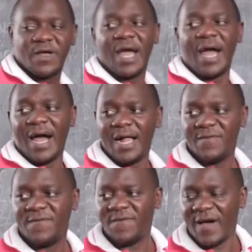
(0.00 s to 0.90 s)

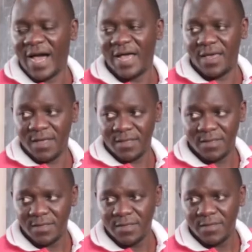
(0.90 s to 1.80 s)
Girl, far,
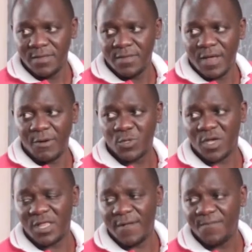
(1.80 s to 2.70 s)
all
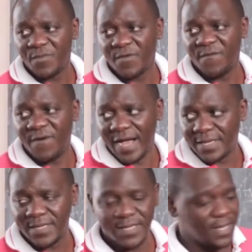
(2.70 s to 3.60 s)
together?
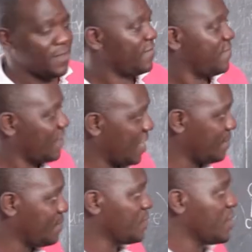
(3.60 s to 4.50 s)
Fast,
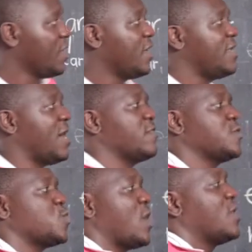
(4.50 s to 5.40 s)
farm. Now
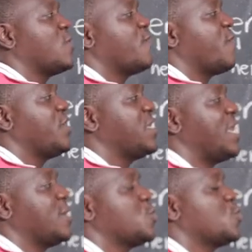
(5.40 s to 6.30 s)
this one, for it
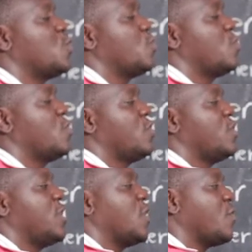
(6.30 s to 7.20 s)
has two.
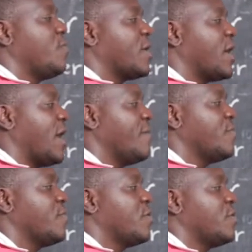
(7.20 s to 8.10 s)
It will
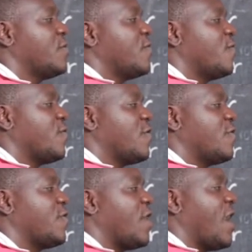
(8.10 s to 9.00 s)
become
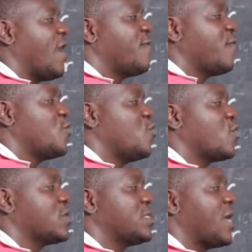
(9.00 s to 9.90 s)
the R for
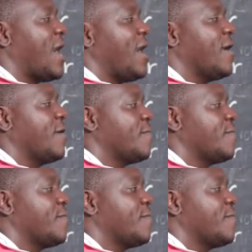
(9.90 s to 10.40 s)
doctor,